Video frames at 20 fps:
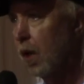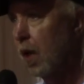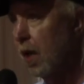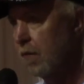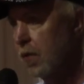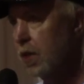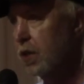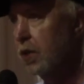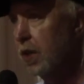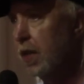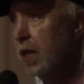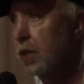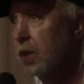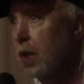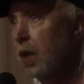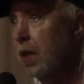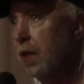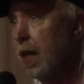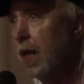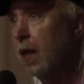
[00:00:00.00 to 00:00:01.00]
obviously it's
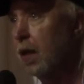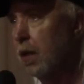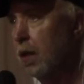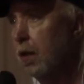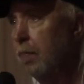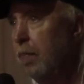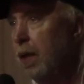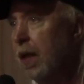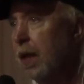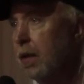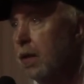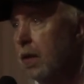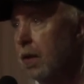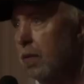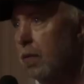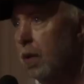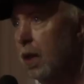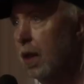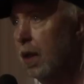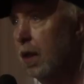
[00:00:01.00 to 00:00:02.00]
going to take a good bit
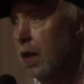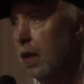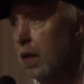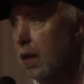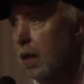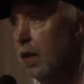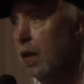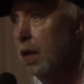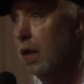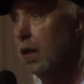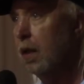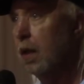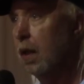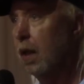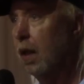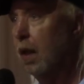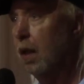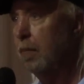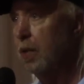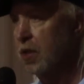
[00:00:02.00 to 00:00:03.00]
to,
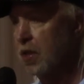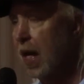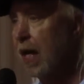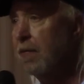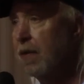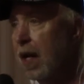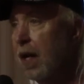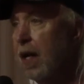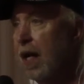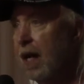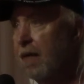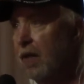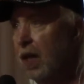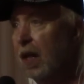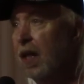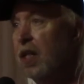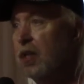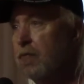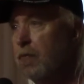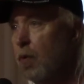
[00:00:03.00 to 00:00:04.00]
because I got to have
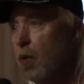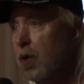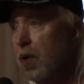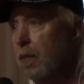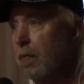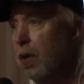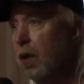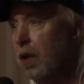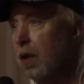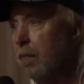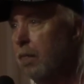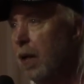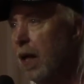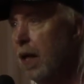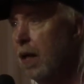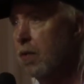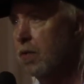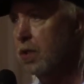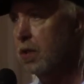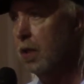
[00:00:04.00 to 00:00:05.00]
at least 40 million
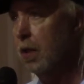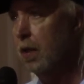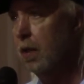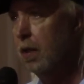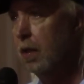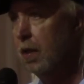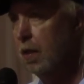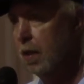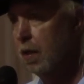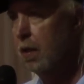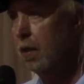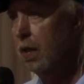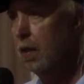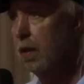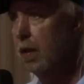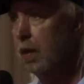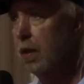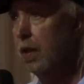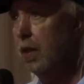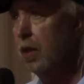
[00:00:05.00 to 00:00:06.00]
pounds to,
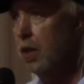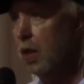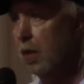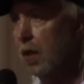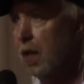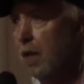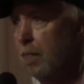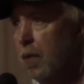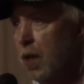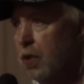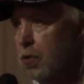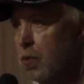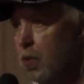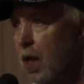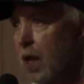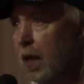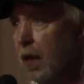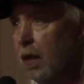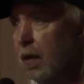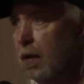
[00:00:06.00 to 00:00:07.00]
keep us
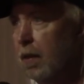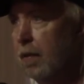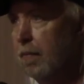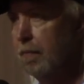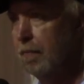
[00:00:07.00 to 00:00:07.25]
running.